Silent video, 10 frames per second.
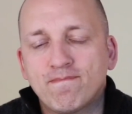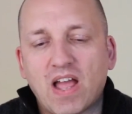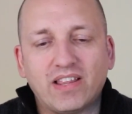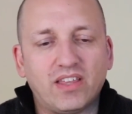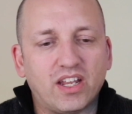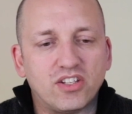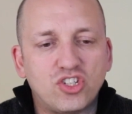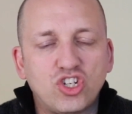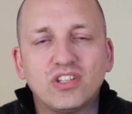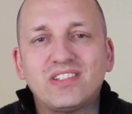I think it's
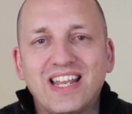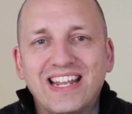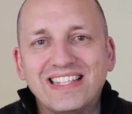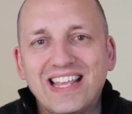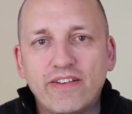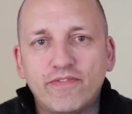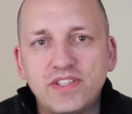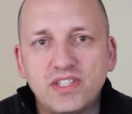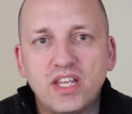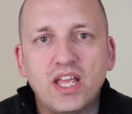just in its
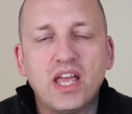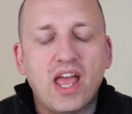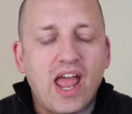infancy,